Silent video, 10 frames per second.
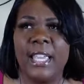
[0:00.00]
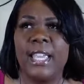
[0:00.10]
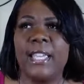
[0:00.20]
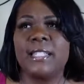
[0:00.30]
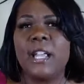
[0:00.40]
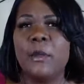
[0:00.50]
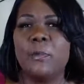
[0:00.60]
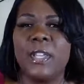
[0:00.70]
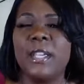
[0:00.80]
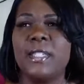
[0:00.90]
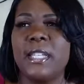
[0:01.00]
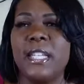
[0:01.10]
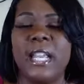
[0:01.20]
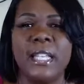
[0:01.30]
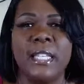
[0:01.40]
He said, "Because he
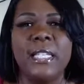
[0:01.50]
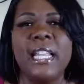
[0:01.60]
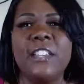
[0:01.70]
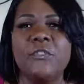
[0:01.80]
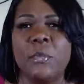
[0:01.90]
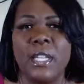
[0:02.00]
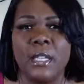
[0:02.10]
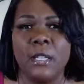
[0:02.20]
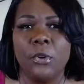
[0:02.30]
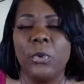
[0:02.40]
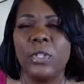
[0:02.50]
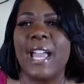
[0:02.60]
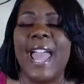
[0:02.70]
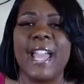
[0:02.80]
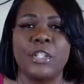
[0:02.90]
didn't leave me with
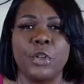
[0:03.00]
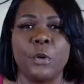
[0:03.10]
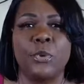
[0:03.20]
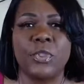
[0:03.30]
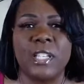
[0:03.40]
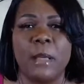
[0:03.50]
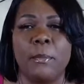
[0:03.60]
the actionable step."